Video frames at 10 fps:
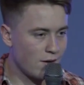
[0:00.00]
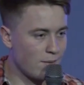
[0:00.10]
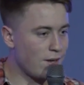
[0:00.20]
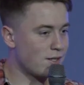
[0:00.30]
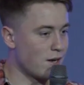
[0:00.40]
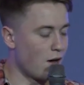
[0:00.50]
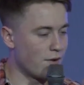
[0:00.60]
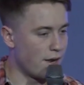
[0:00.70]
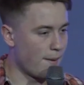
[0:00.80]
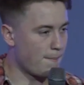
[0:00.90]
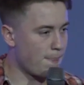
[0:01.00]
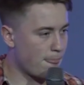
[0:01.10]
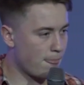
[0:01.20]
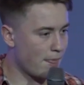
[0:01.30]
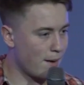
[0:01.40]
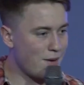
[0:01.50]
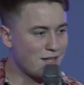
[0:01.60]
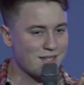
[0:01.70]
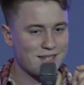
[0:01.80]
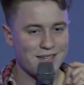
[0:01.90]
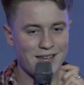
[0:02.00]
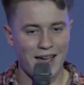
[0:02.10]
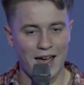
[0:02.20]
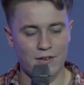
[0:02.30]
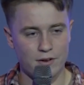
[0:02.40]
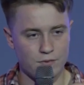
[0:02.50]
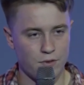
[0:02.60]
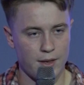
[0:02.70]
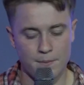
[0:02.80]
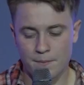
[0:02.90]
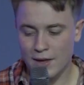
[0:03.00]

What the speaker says: It means loving them. It means caring for them.